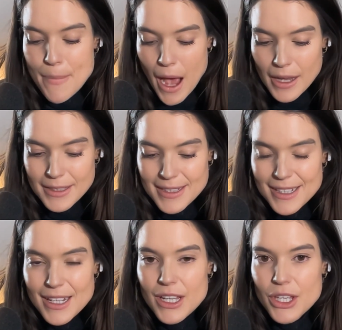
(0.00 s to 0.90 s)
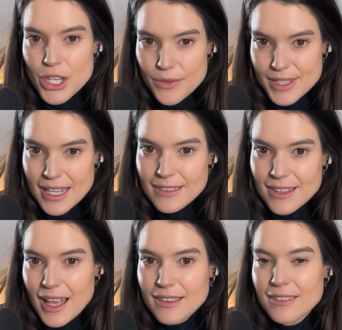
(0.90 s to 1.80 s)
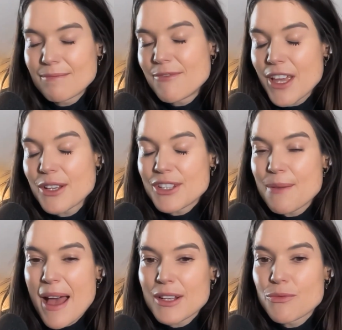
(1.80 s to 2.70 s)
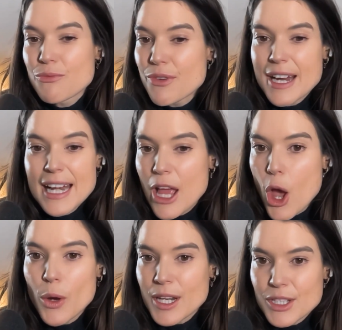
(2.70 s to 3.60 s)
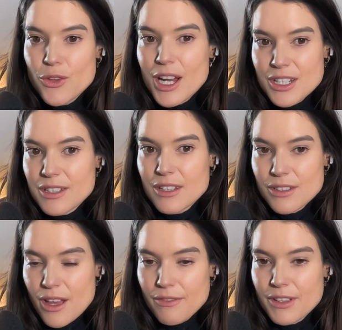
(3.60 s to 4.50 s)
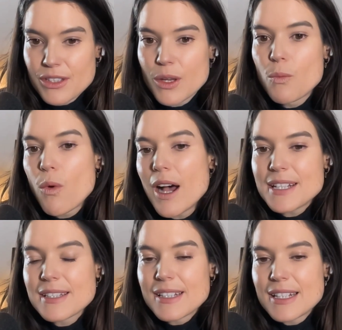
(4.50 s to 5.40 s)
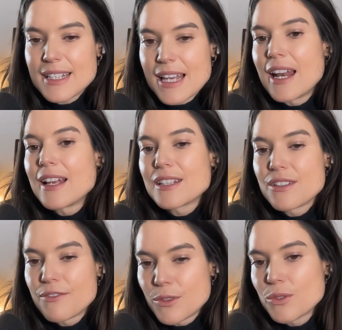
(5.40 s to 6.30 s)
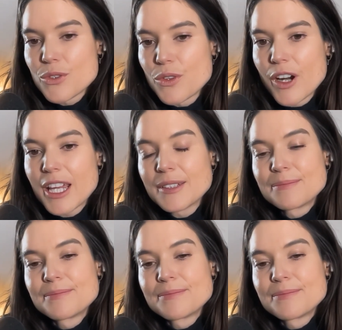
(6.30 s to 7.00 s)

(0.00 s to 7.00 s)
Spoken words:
But you've said that VO2 max really only scratches the surface. So why doesn't it tell us the full story?